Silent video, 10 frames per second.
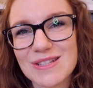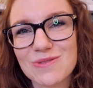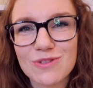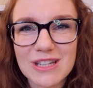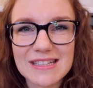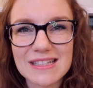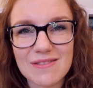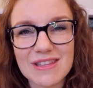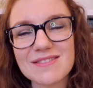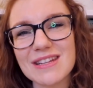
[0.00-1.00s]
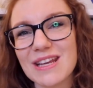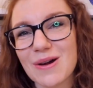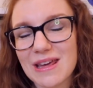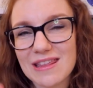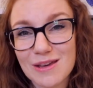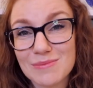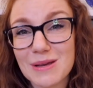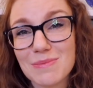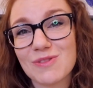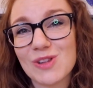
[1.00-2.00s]
Don't forget to give this video a
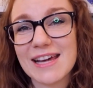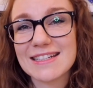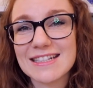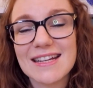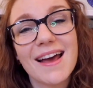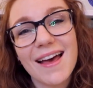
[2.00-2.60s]
thumbs up if you liked it,